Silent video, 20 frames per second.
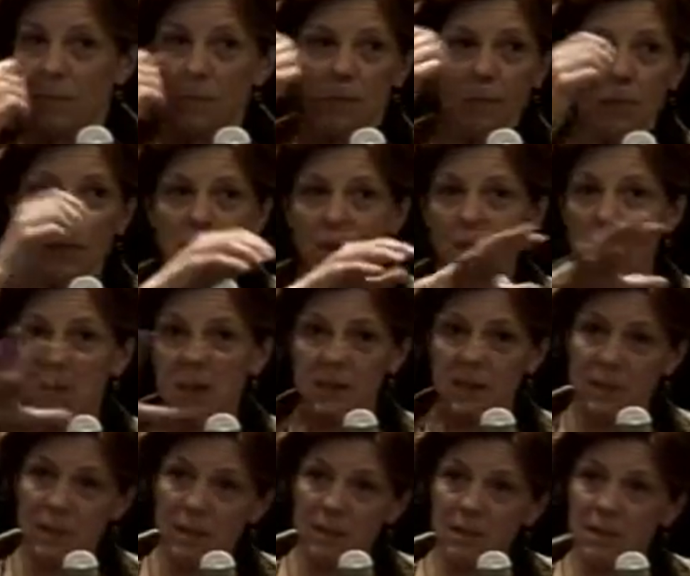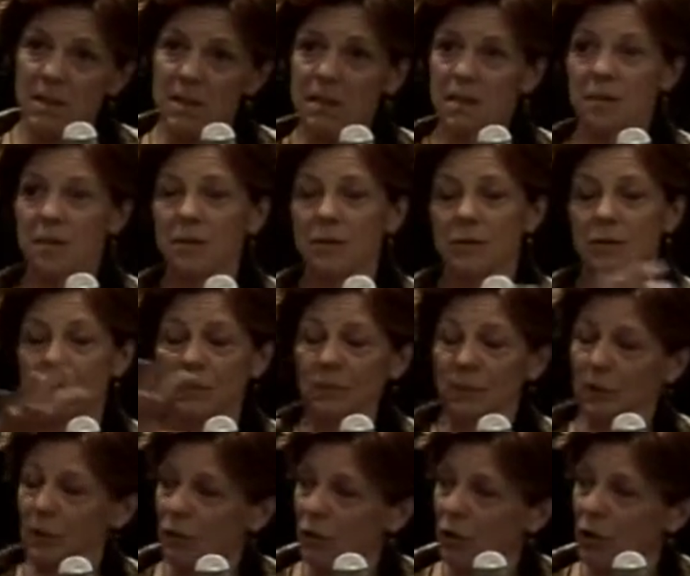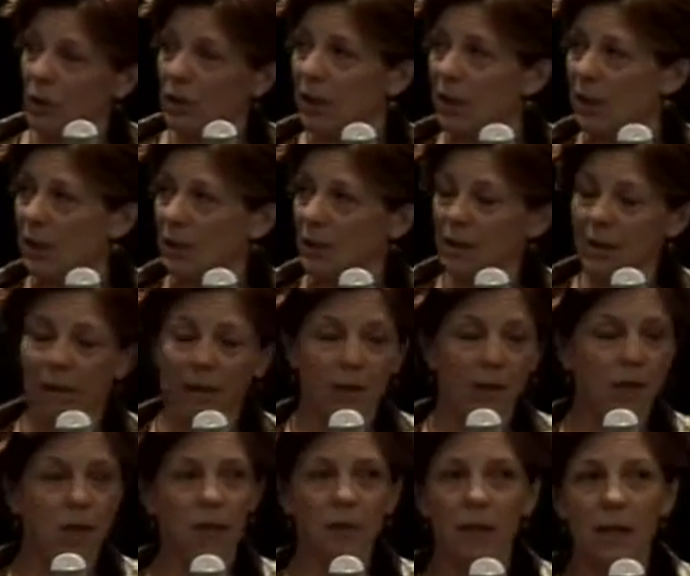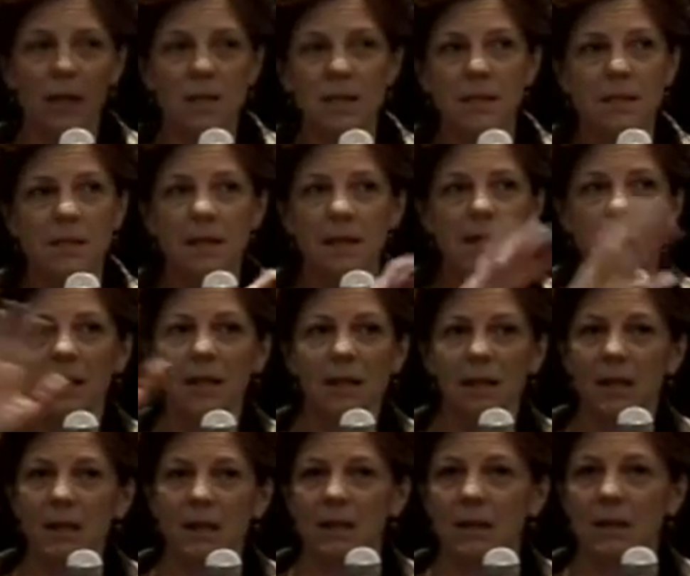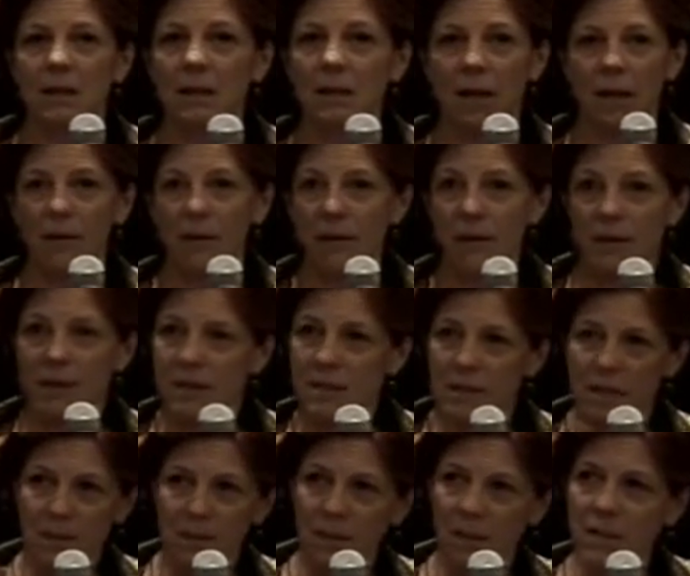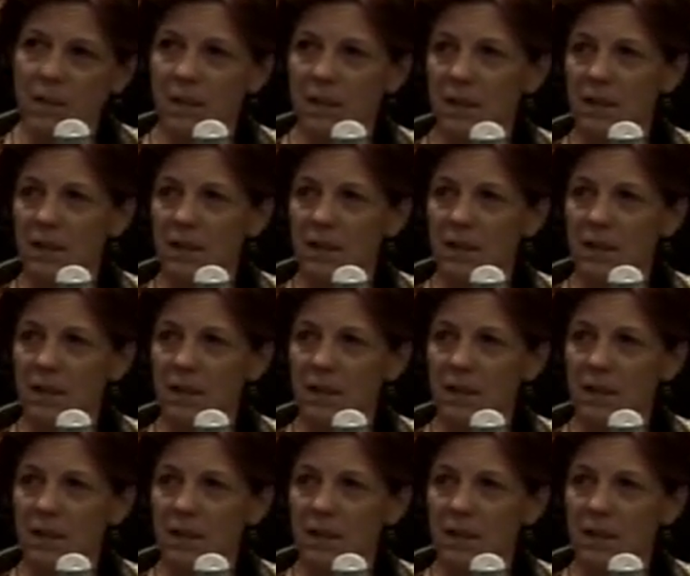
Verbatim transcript: put them in teams to cook, and you'll, it's a, they'll love it. It's an amazing